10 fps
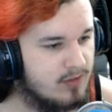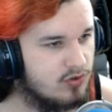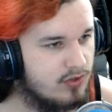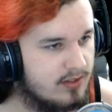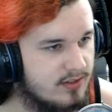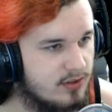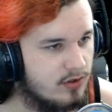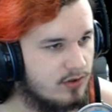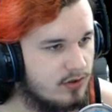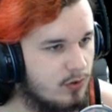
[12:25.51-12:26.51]
Let's drink this
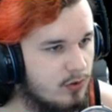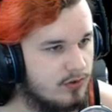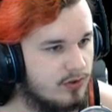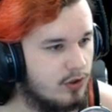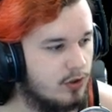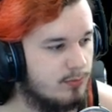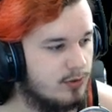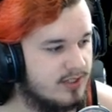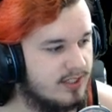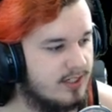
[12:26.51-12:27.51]
cold
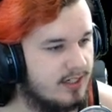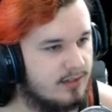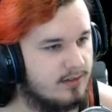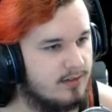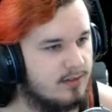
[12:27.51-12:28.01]
herbal tea.